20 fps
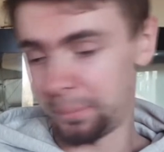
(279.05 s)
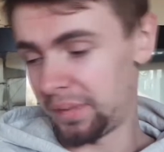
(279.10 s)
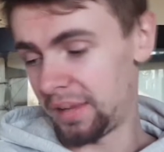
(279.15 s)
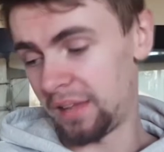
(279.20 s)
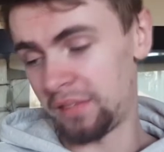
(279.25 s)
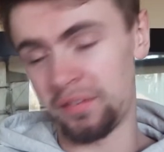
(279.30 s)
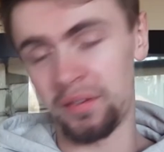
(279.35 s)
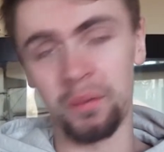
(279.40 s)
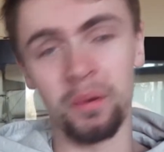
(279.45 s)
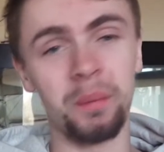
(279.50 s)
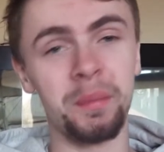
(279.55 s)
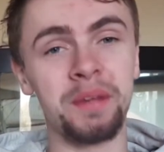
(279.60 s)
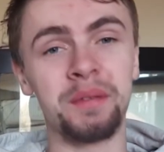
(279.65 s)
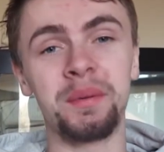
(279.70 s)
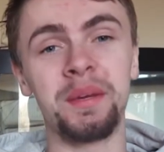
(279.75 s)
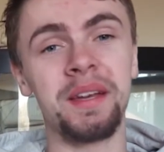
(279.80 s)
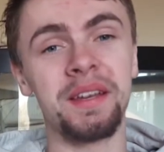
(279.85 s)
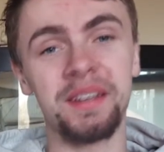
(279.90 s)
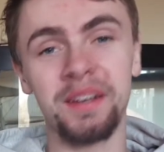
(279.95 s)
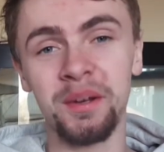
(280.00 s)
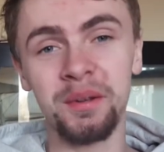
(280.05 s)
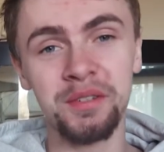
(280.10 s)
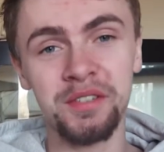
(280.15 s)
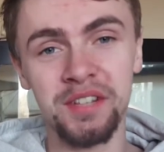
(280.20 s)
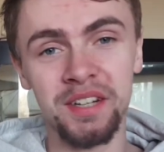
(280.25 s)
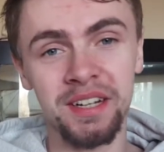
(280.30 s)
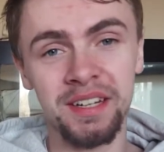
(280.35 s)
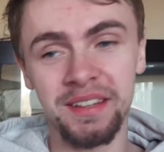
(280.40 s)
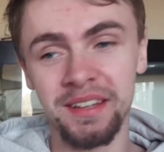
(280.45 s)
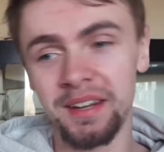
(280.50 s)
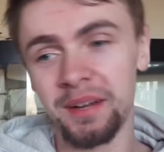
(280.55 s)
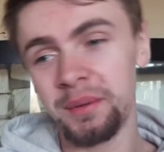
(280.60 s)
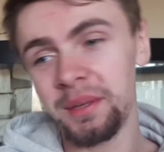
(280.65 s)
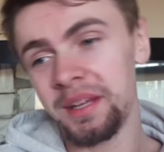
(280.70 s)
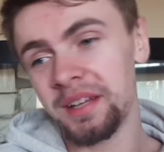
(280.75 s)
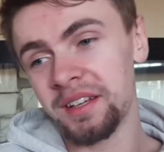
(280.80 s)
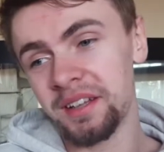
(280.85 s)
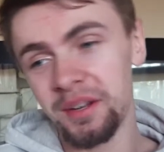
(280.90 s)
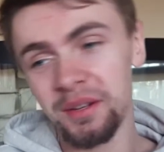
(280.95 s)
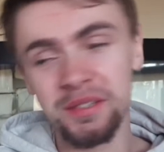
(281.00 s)
If you want me to eat a ghost chili, then I'll eat
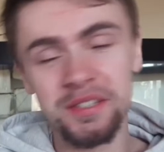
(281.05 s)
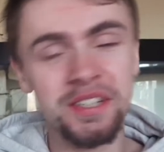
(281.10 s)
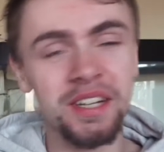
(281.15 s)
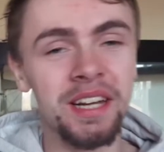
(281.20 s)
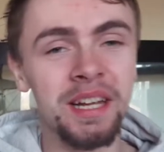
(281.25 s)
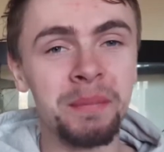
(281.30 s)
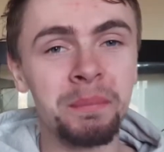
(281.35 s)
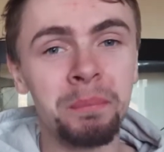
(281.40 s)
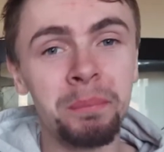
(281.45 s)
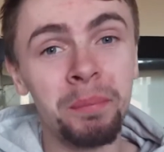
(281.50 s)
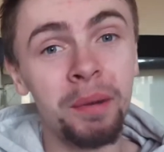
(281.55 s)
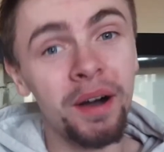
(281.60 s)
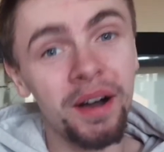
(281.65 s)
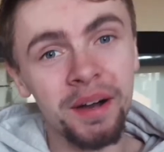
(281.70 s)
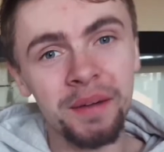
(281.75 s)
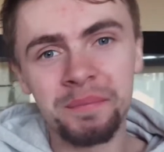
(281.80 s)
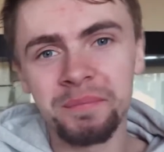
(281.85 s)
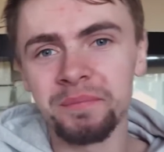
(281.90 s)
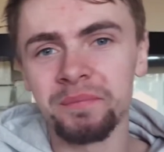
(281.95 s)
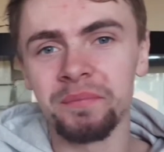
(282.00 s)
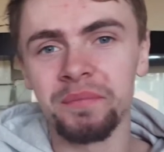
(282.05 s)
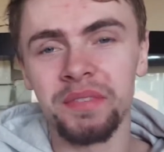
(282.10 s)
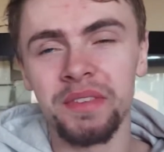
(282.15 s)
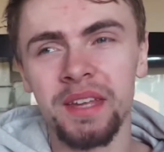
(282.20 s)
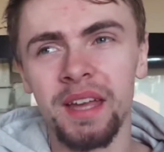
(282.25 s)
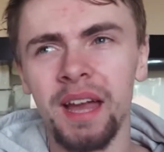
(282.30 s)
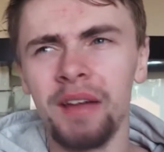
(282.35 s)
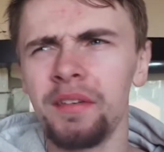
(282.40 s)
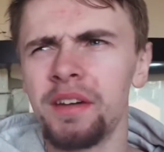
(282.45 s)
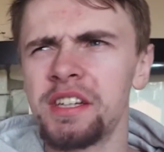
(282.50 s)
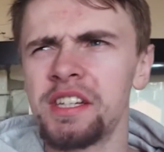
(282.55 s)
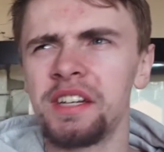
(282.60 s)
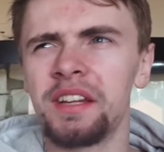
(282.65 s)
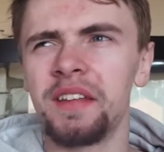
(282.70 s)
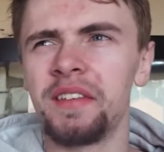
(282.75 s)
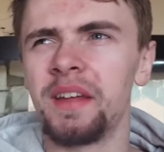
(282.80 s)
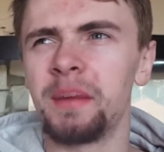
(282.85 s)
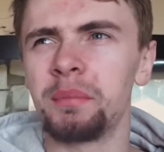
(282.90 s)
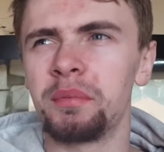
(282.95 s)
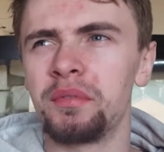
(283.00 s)
a ghost chili. But I've actually
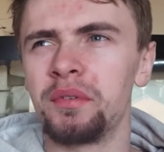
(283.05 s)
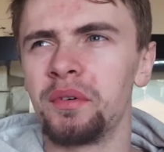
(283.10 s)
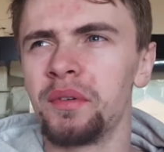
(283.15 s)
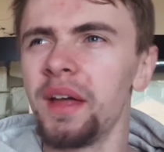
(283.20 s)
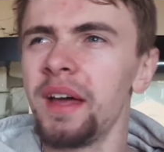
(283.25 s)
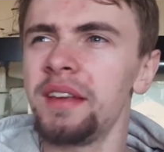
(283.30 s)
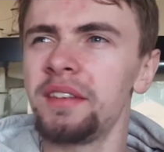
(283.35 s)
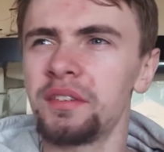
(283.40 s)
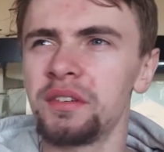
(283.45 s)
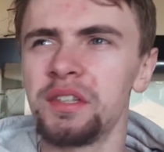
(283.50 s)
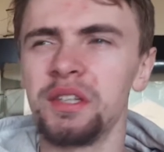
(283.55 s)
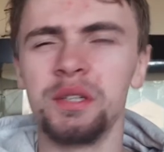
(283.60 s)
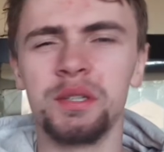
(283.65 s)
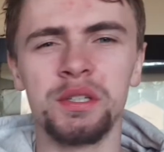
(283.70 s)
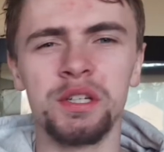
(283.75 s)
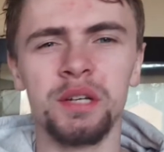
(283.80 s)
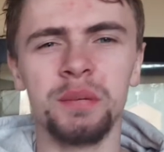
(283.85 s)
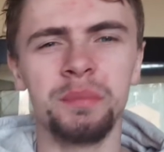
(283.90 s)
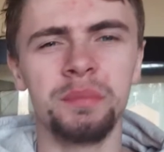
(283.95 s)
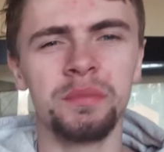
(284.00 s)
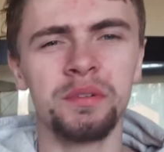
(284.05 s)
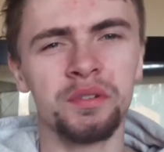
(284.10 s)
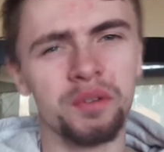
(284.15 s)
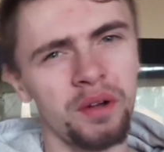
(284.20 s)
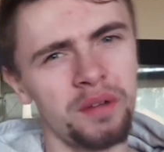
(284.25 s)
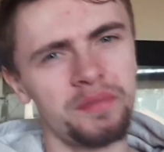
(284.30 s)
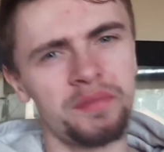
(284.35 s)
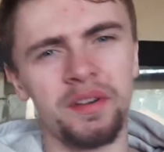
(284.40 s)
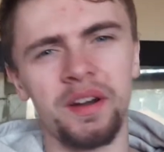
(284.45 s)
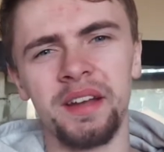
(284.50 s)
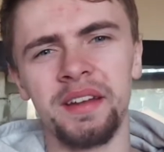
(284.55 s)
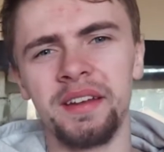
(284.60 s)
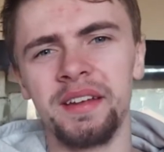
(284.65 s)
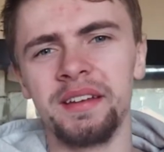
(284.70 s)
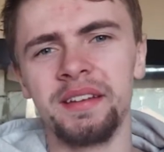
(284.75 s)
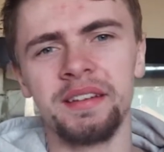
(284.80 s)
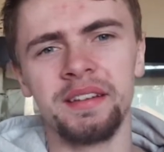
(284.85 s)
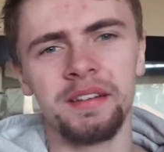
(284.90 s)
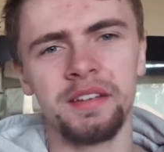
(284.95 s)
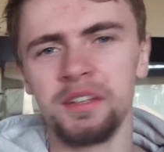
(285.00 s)
done that before. That is on YouTube. Try and find
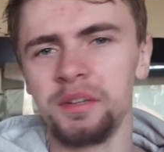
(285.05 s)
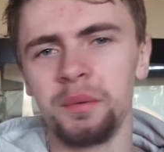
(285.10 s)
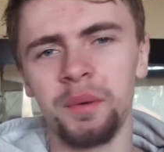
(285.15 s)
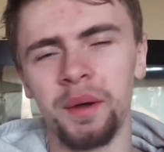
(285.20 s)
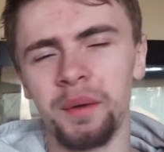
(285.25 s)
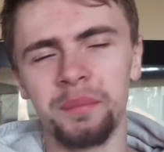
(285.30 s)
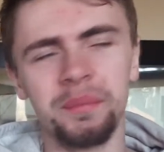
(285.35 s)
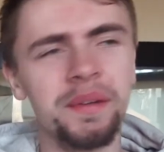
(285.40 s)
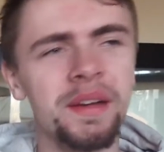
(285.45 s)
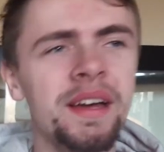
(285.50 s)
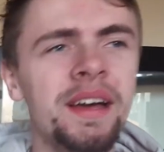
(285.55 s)
it. You won't.